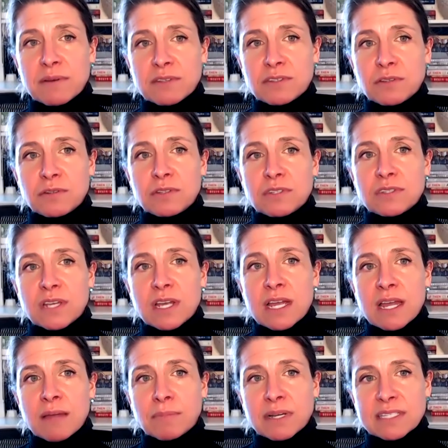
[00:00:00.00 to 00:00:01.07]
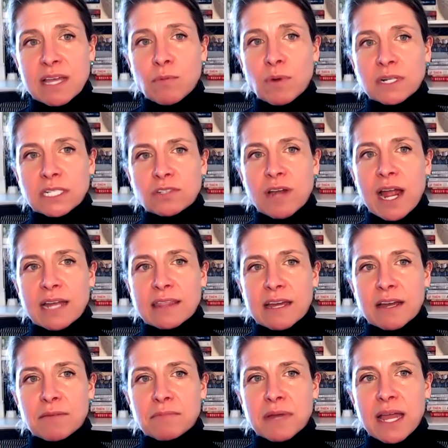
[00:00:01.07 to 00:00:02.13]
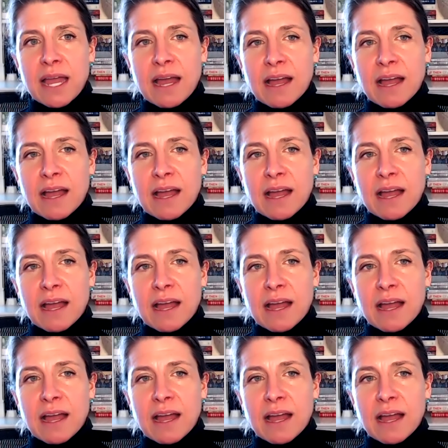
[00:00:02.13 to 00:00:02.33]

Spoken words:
students, because they wanted to track them.